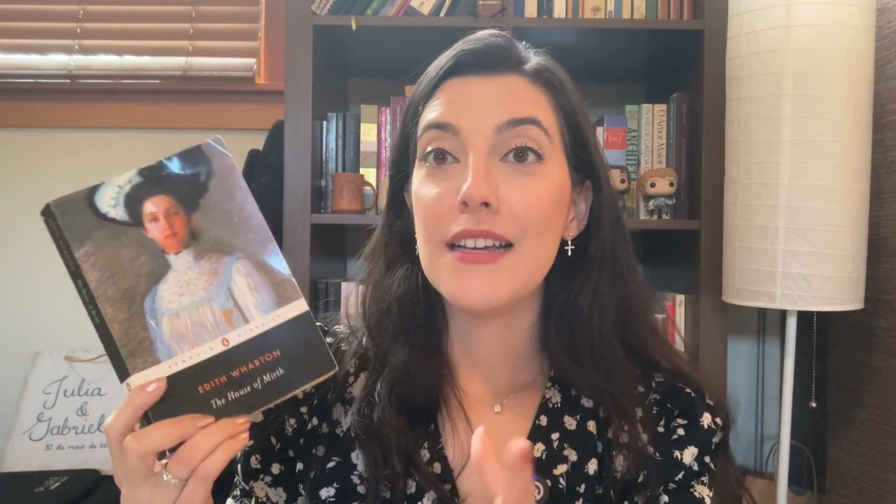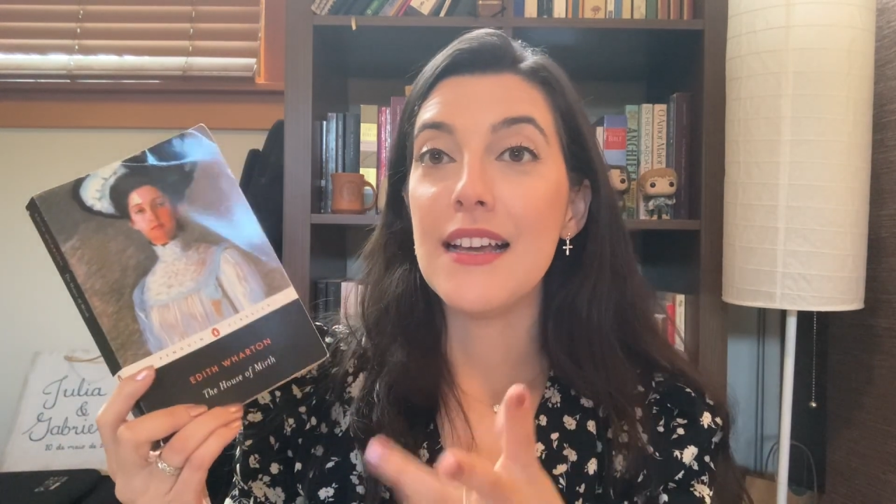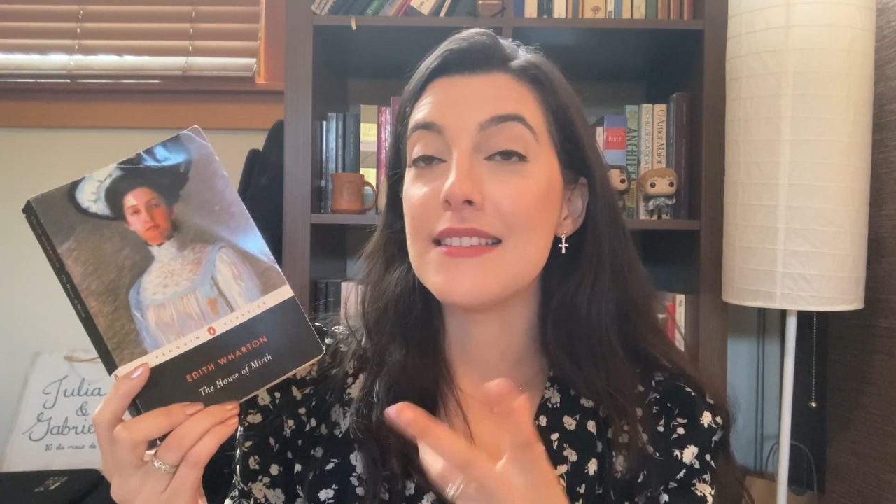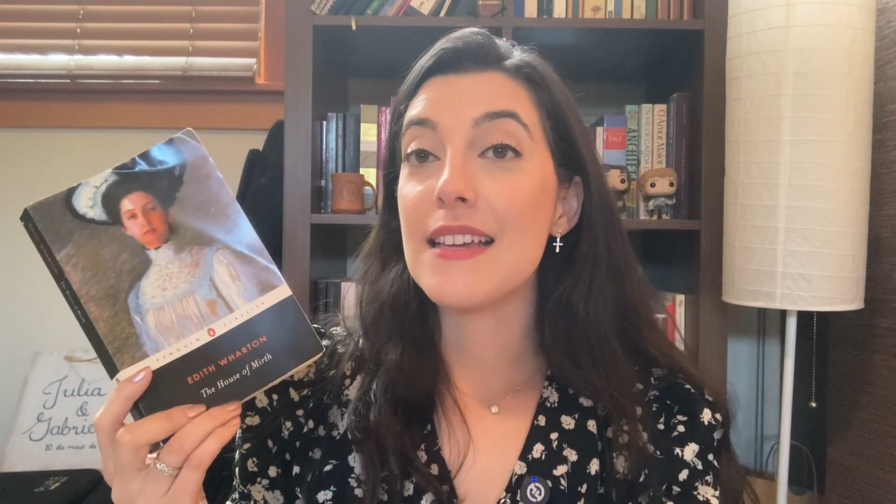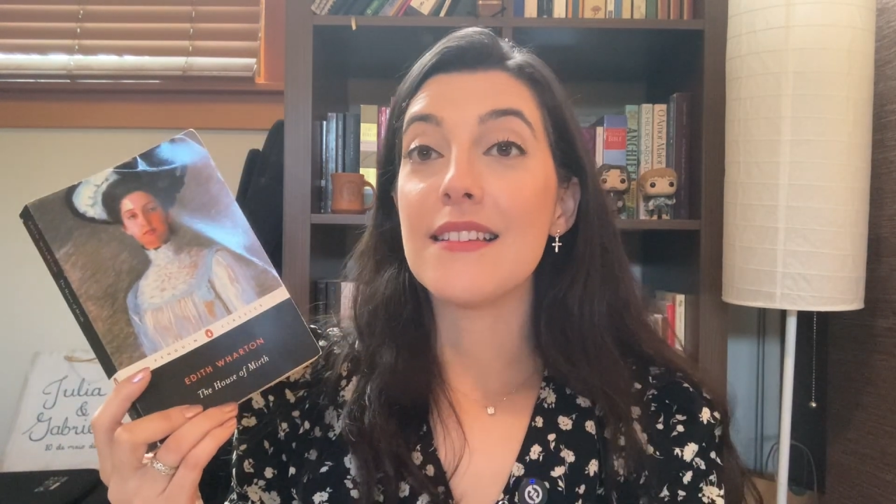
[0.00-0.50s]

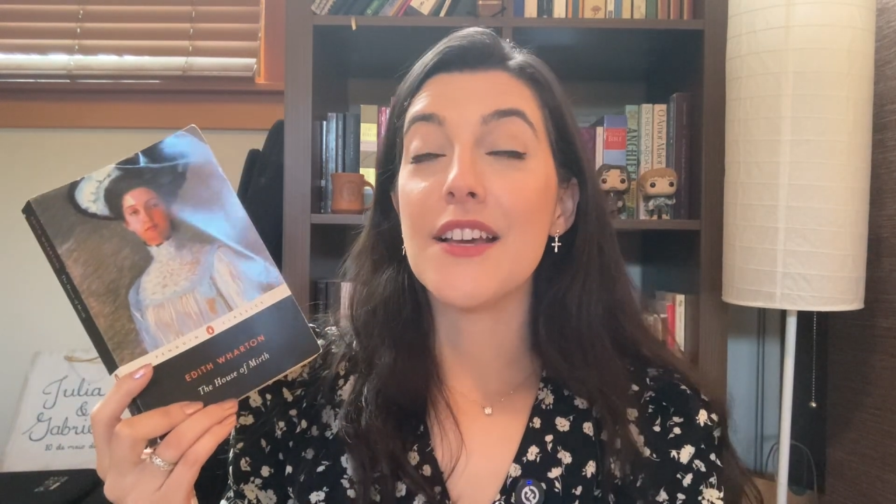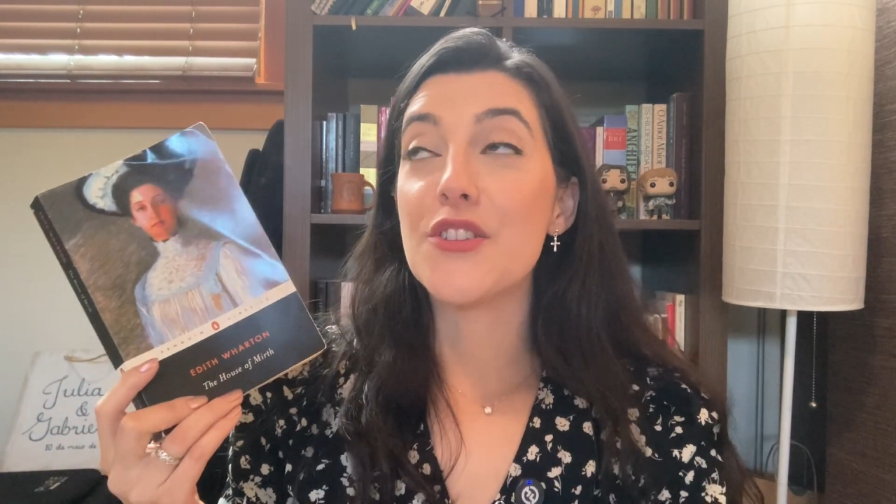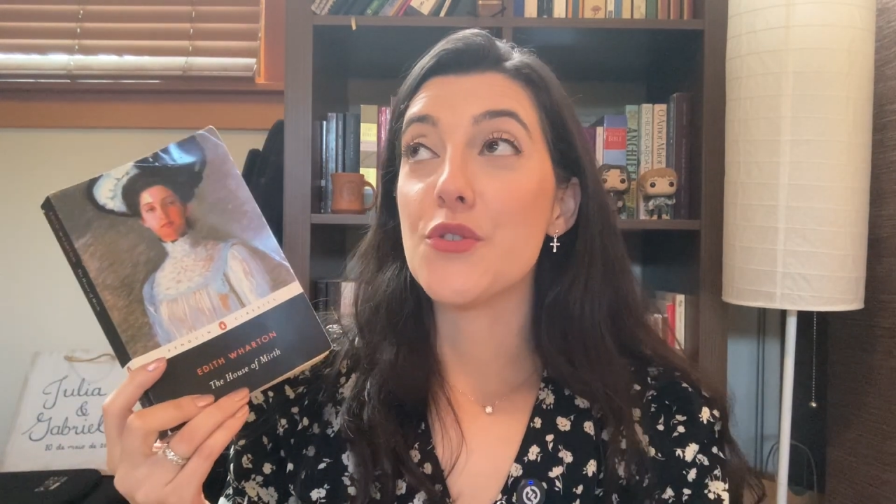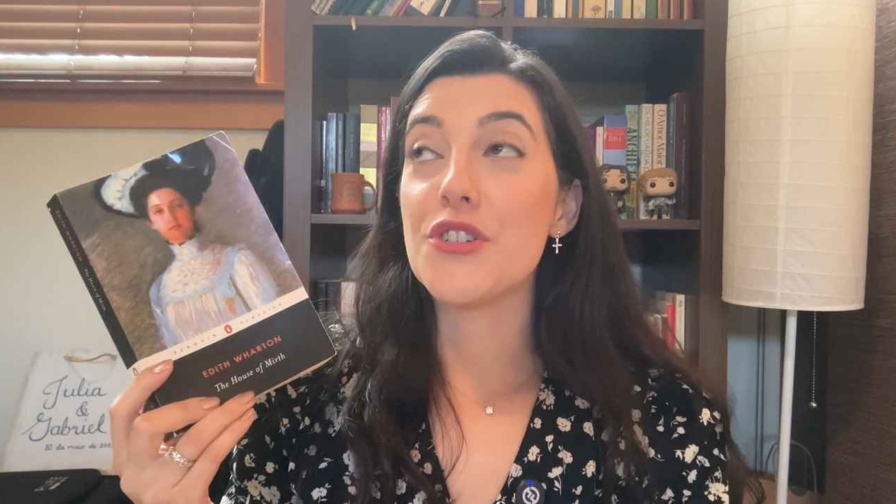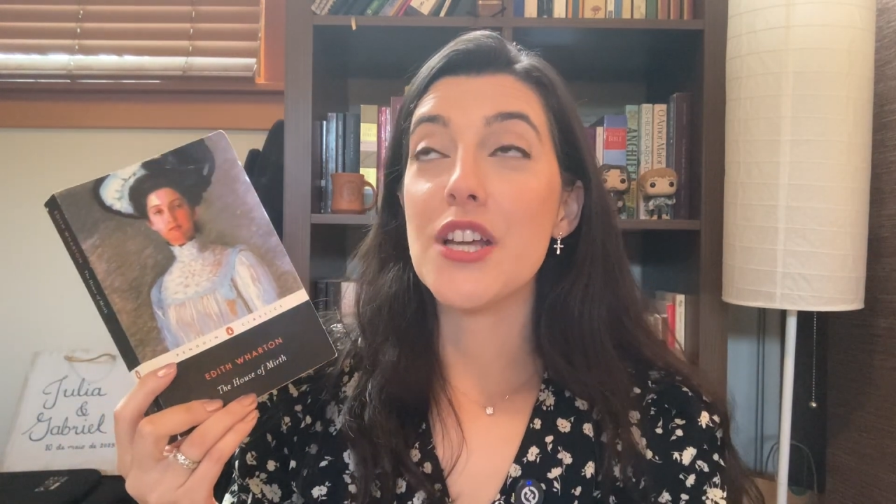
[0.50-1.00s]
as I like
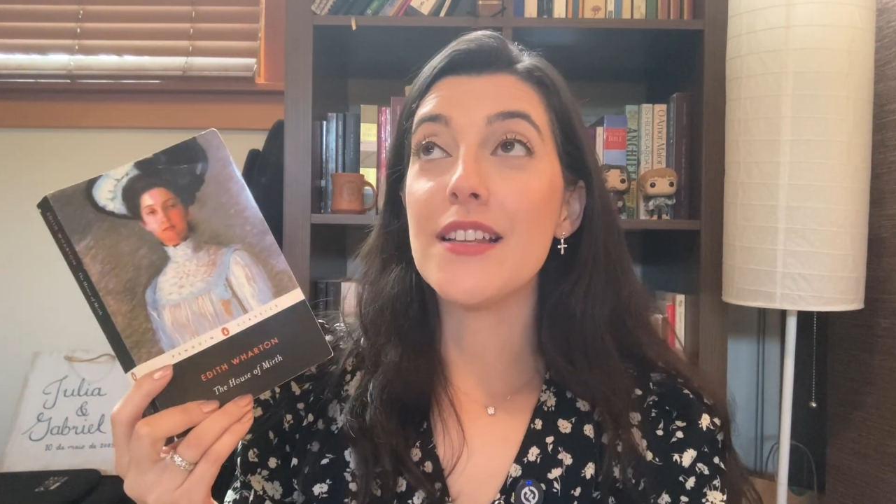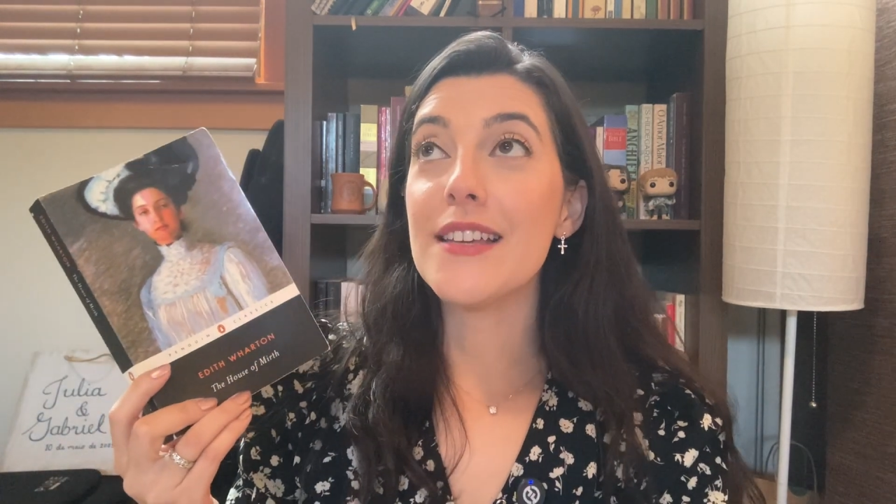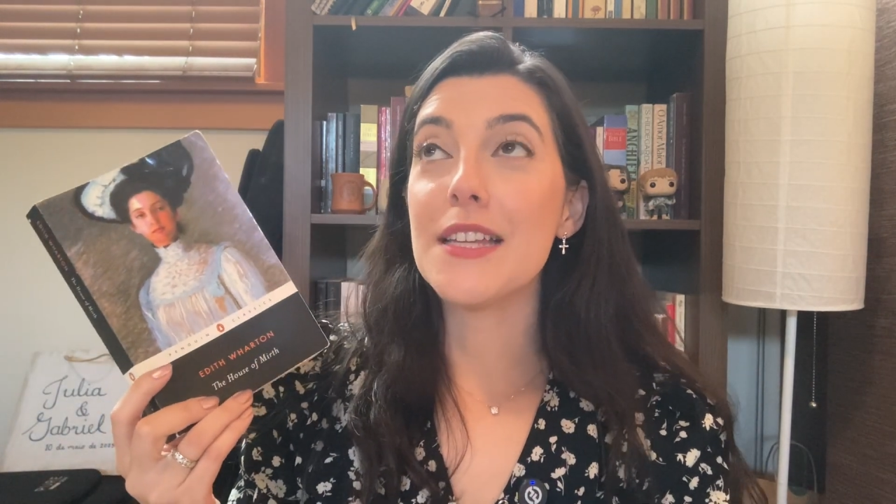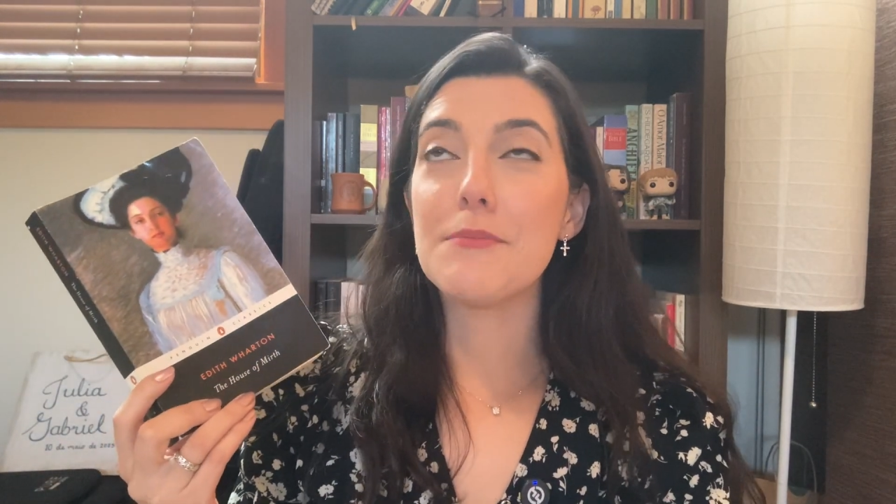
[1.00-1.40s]
George Eliot.